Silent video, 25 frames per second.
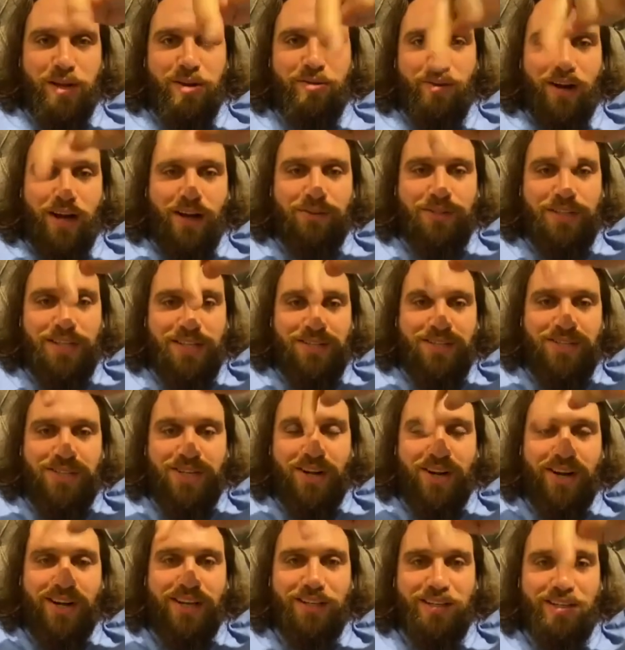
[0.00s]
round in
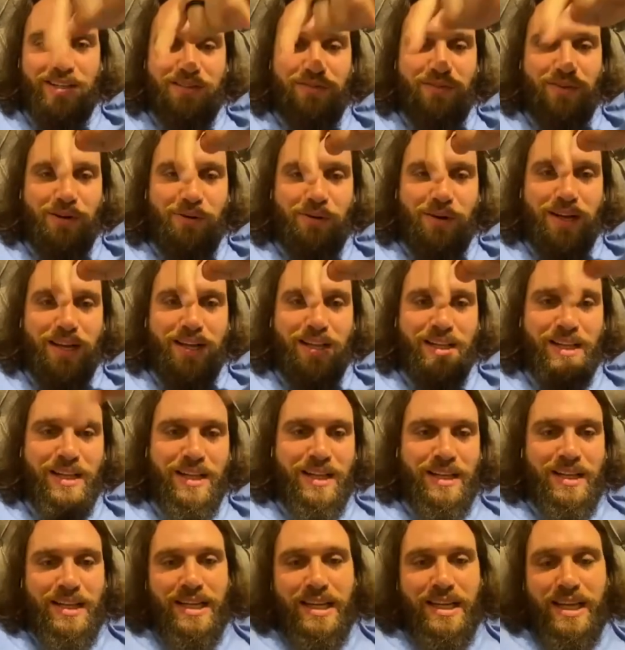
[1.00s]
circles for a while,
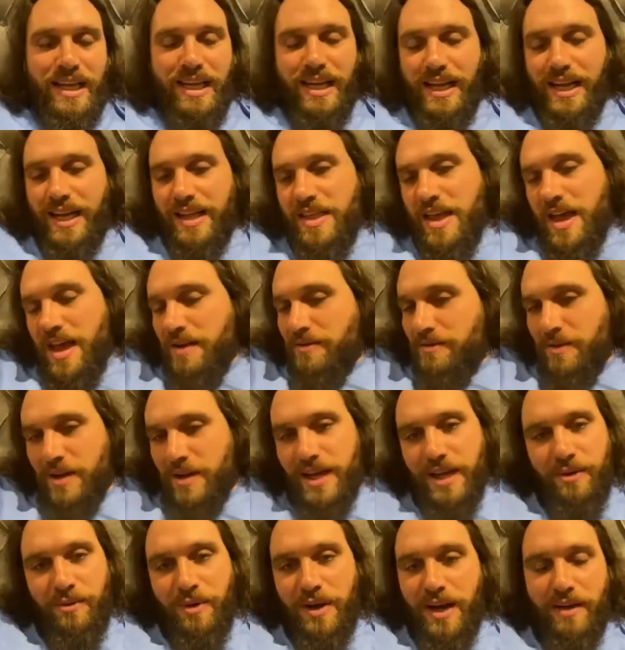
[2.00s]
and then
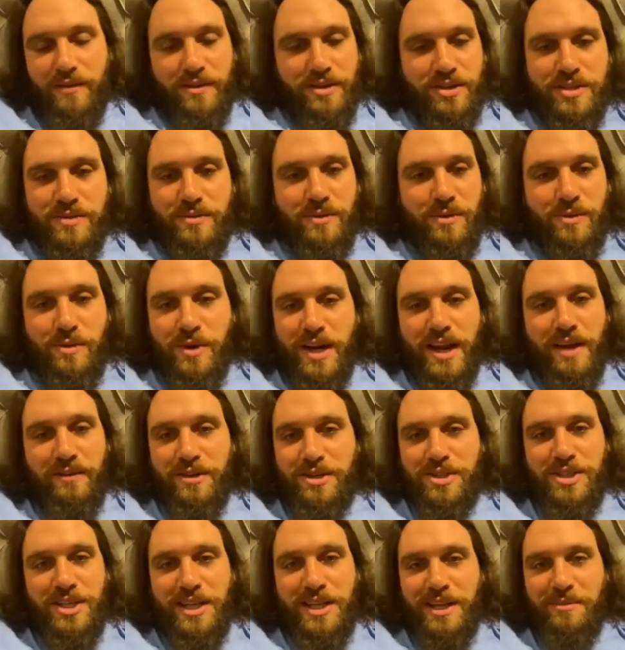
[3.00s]
we never
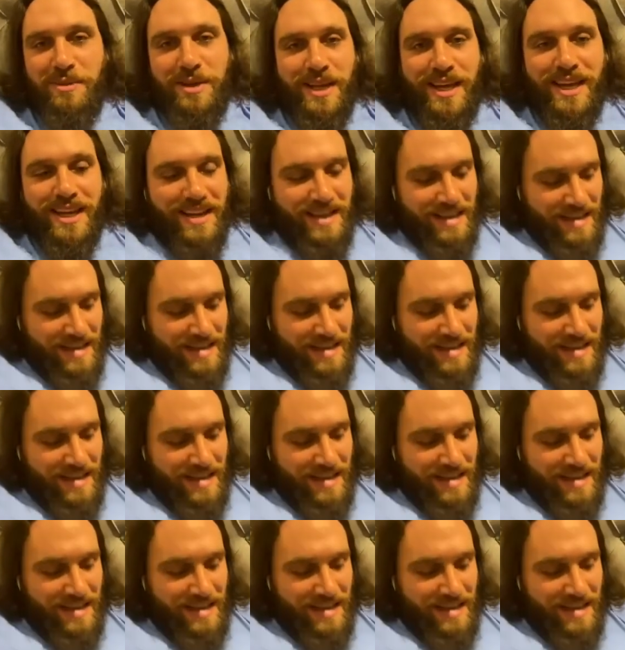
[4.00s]
seen him again.